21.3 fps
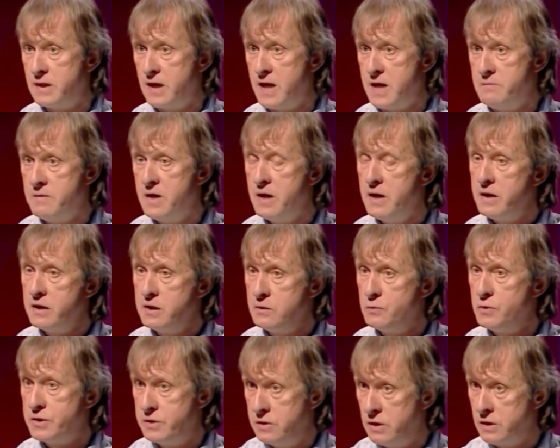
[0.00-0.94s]
time,
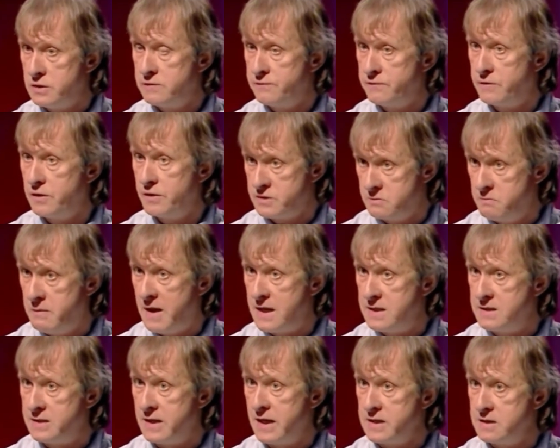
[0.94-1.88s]
you would not have got a
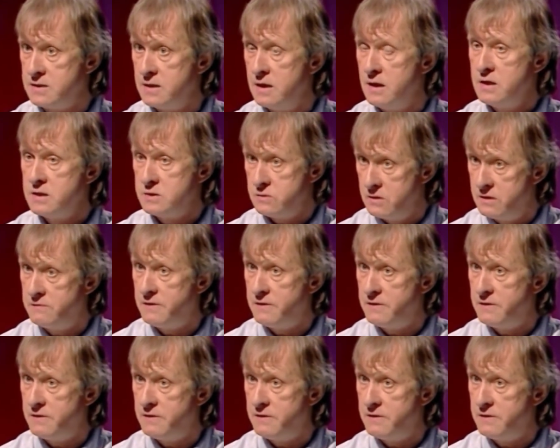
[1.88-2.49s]
mandate to